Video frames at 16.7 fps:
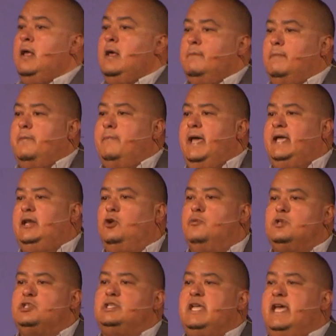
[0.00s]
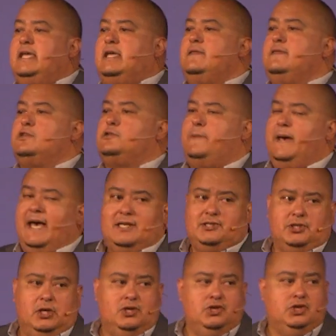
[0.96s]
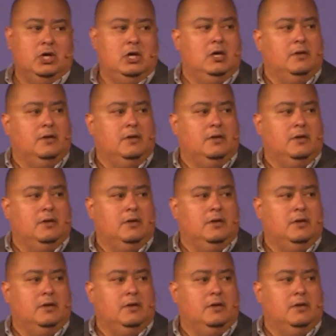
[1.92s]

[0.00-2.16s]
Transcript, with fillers: but make no mistake in this passage,